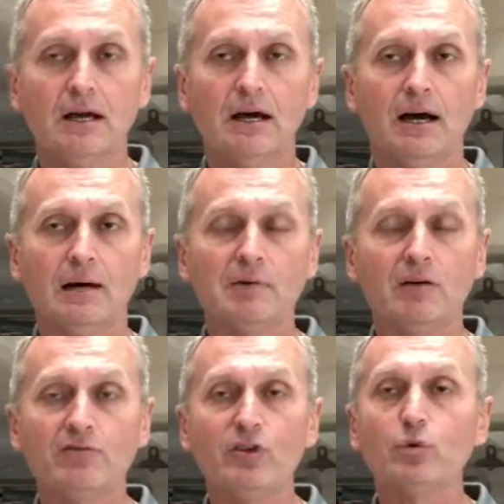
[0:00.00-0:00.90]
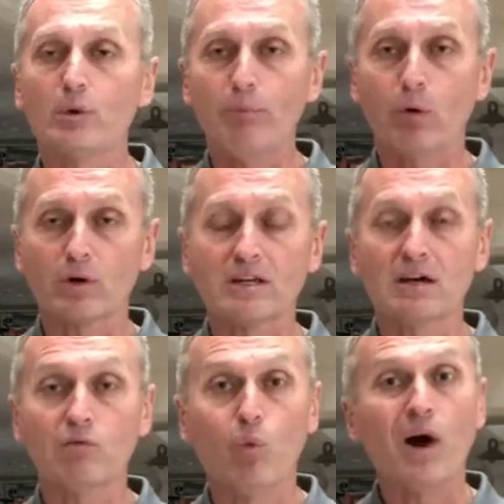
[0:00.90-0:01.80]
A full reporting
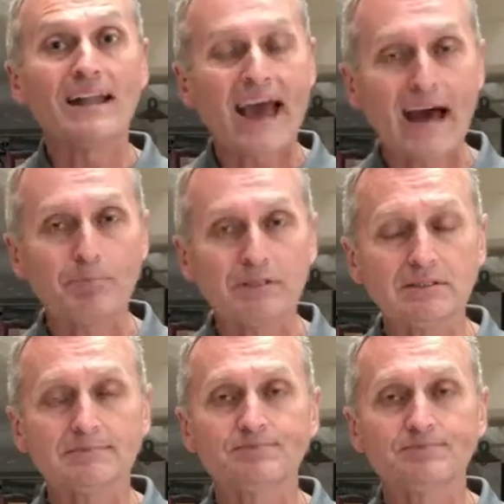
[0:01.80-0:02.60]
of what happened,